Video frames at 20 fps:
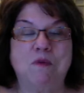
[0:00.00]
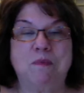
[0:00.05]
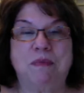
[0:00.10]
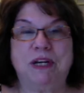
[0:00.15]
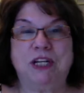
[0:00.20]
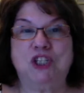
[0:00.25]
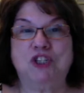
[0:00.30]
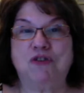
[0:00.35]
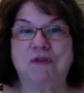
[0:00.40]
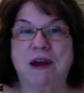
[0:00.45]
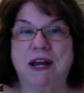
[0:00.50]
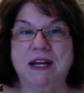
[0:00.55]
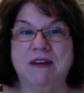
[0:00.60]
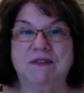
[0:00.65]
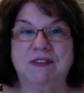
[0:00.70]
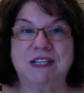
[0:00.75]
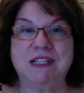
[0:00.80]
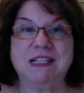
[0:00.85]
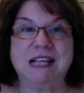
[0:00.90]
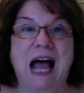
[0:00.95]
big tray of
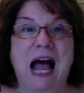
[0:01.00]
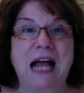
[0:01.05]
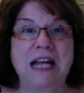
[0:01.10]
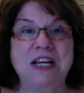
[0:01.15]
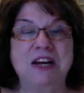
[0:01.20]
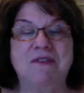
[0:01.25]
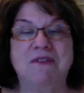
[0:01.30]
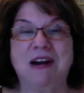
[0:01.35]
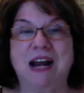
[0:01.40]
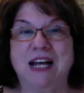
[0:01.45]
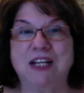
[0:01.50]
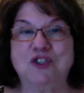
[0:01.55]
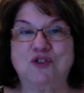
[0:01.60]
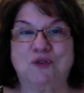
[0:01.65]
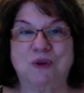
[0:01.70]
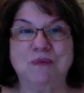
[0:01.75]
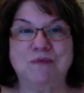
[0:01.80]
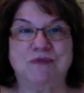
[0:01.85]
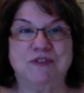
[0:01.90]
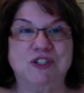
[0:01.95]
lasagna and ice
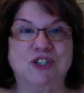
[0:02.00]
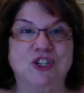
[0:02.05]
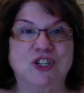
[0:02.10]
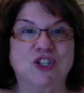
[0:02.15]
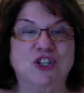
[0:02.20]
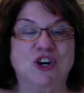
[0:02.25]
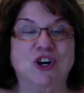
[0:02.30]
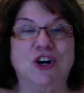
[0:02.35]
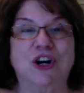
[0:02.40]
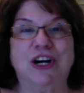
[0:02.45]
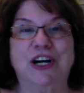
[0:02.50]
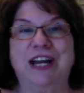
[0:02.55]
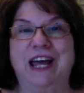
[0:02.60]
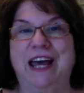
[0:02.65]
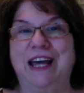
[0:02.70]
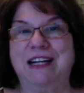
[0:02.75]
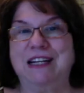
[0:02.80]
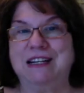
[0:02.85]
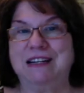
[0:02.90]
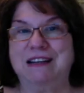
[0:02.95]
cream for dessert
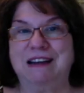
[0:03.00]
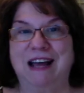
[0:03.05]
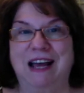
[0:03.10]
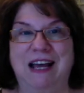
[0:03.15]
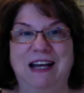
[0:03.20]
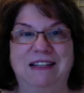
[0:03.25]
and